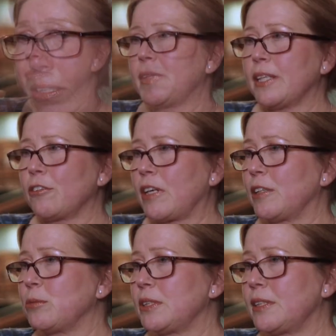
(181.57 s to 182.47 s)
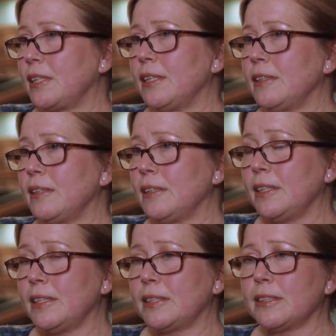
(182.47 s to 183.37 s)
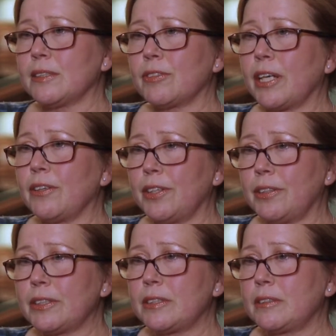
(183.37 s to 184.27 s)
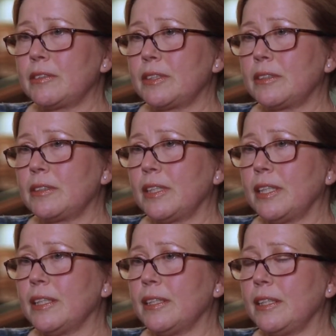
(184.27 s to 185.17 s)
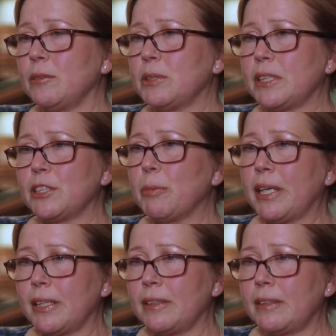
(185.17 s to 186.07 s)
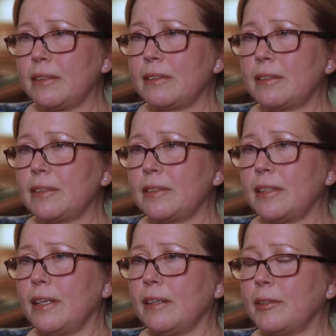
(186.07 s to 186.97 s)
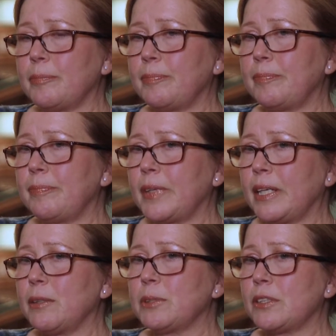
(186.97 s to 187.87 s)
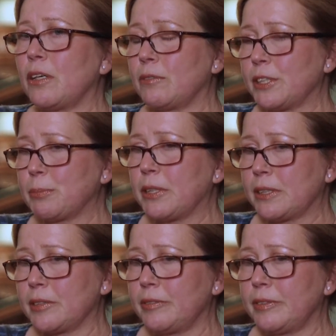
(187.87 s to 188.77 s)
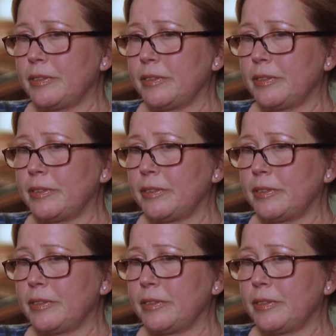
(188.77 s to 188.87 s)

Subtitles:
that Greg was in the intensive care unit and he was intubated, and he was non-responsive.